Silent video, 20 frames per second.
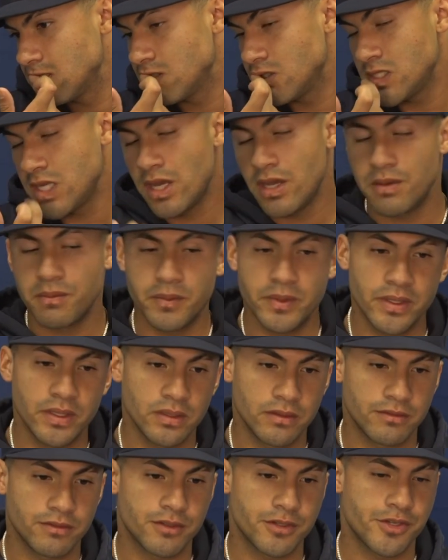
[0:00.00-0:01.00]
Yeah,
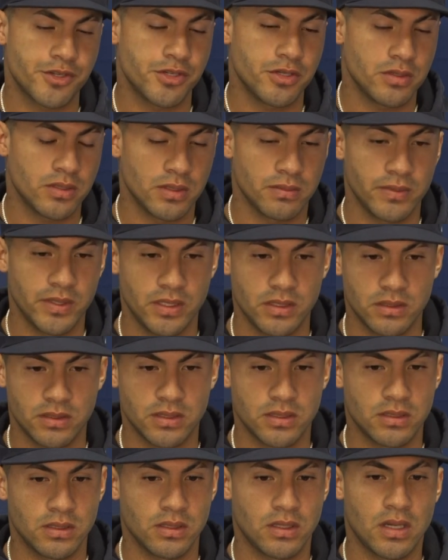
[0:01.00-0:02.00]
man, for sure. I mean,
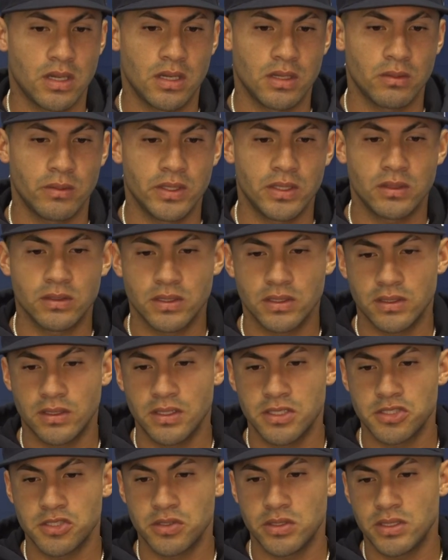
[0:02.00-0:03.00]
uh, we know that
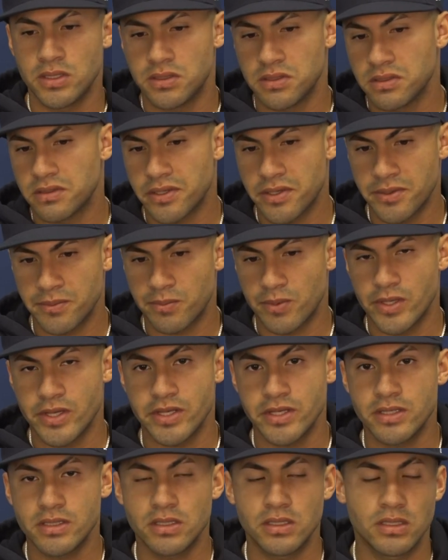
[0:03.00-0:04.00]
he's, he's a great
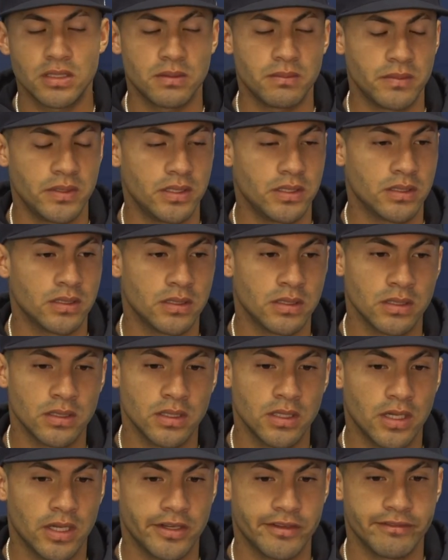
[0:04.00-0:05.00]
player. I mean,
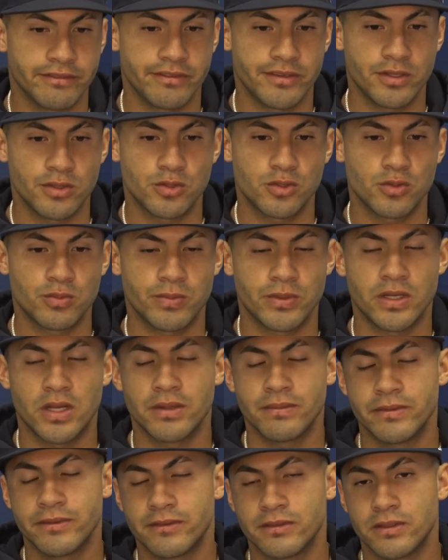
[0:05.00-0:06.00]
I feel super
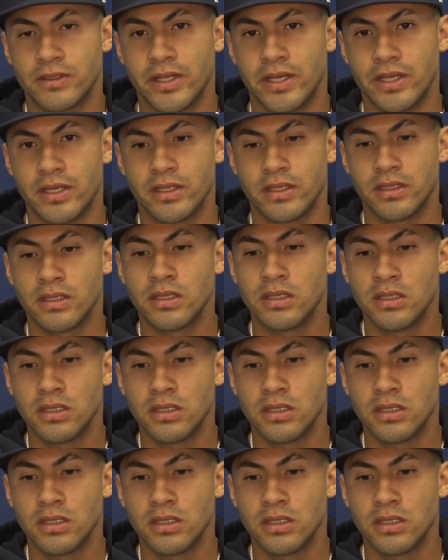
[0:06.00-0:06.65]
happy for him.